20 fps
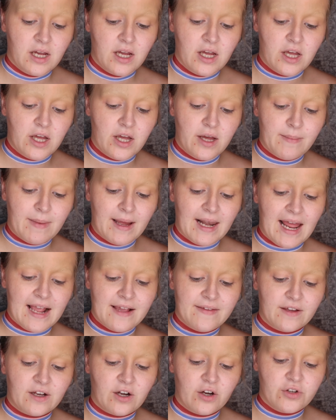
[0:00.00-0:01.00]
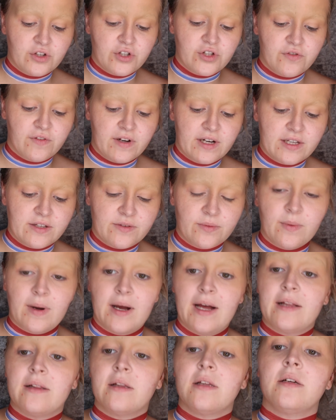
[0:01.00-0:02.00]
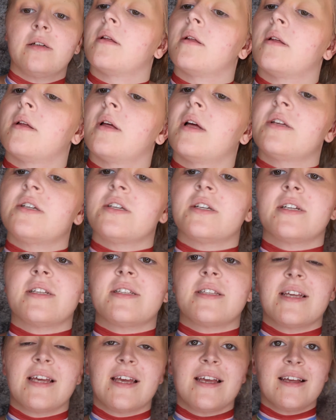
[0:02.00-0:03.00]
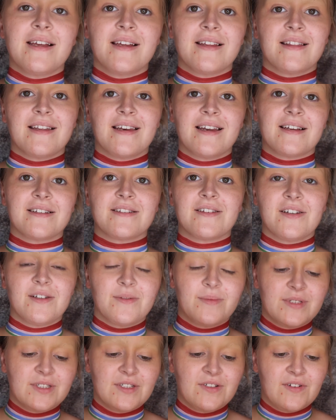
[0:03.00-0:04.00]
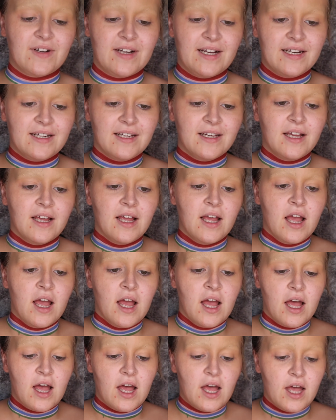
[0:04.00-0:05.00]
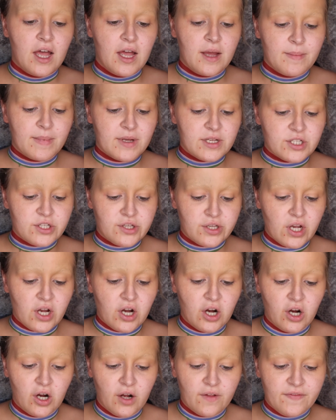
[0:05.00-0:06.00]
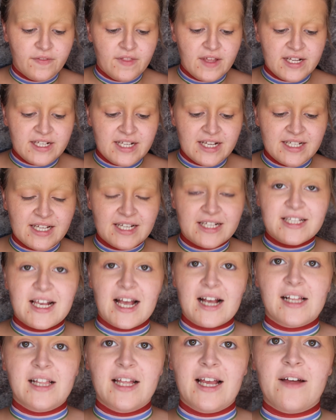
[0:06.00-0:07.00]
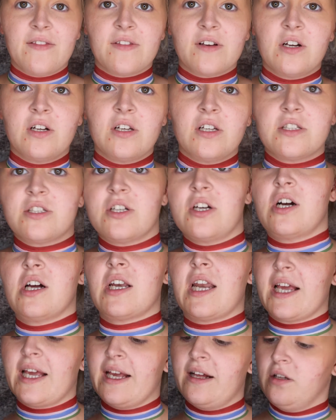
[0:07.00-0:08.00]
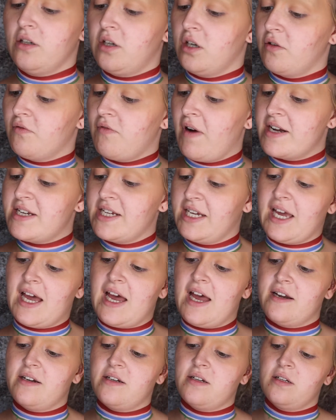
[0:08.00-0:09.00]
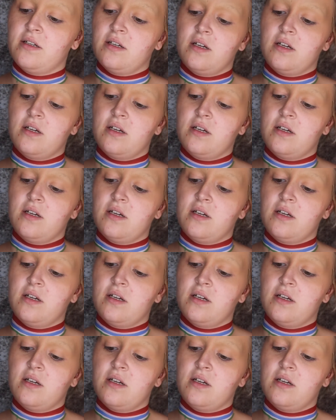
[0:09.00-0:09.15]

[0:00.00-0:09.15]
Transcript: I like The Conjuring as well. As you can see, the next colour was green. So this is exactly how the colours go. Like, it'll go red again.